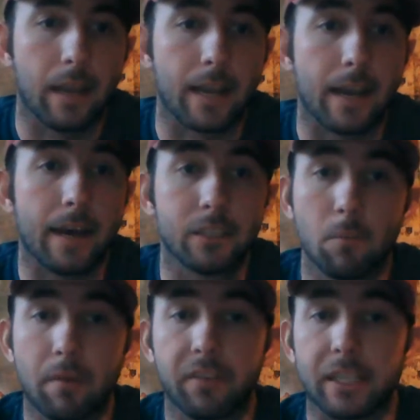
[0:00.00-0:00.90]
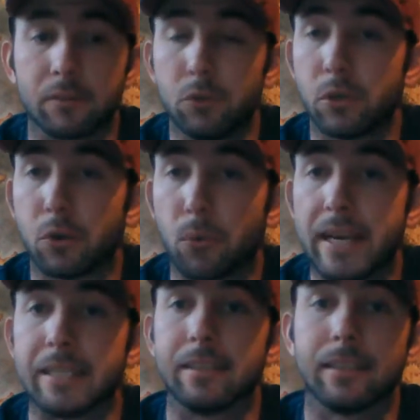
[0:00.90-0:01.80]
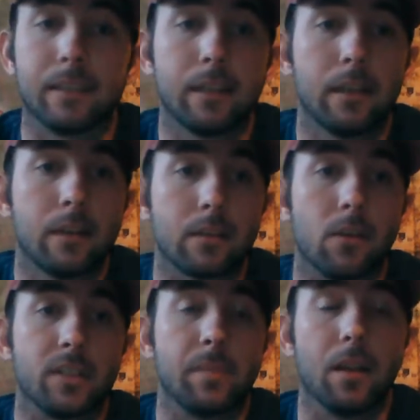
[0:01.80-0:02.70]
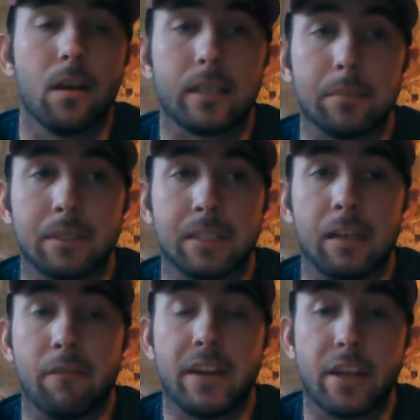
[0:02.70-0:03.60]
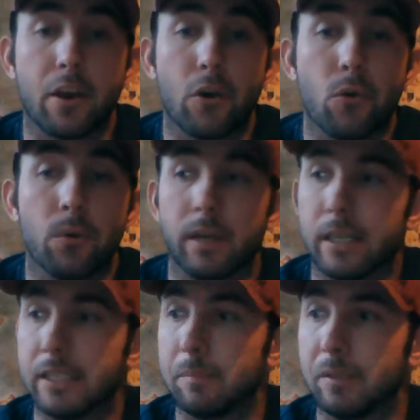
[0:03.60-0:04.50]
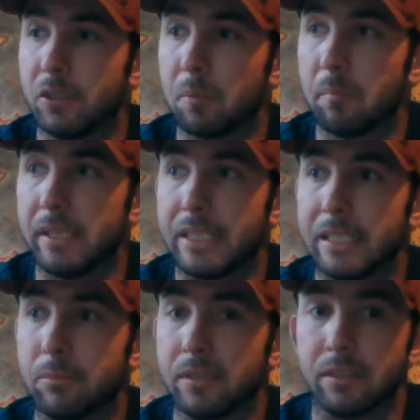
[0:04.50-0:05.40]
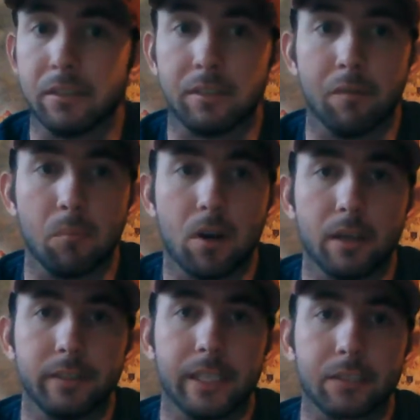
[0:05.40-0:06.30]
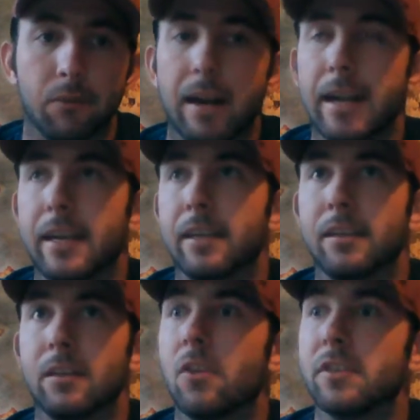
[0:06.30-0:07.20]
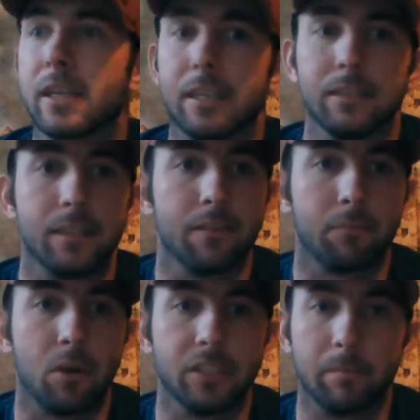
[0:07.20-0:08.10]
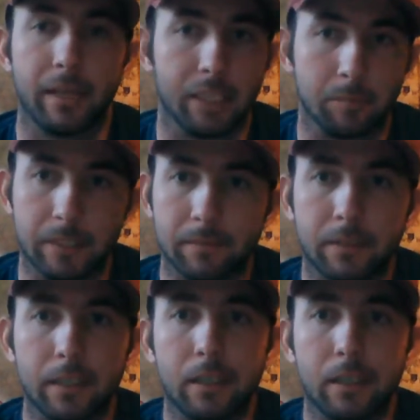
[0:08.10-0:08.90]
Hey guys, hope everything's doing great. So it's been a long time since I did a video. It's been super busy with just different projects, writing, and all this kind of stuff, project management,